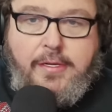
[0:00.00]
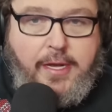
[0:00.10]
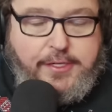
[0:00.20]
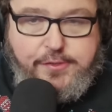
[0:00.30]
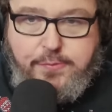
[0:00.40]

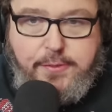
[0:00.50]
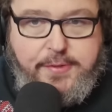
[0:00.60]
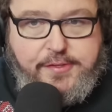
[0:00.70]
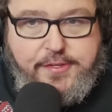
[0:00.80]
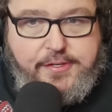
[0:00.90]
I just want to
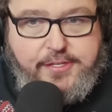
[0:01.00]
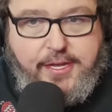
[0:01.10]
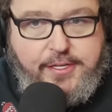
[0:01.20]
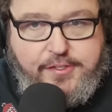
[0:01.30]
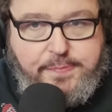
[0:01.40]
be as
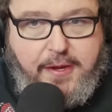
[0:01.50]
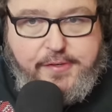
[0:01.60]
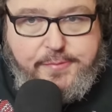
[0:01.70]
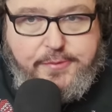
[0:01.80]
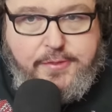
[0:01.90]
entertaining as
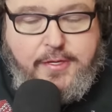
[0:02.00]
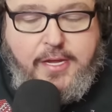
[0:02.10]
possible.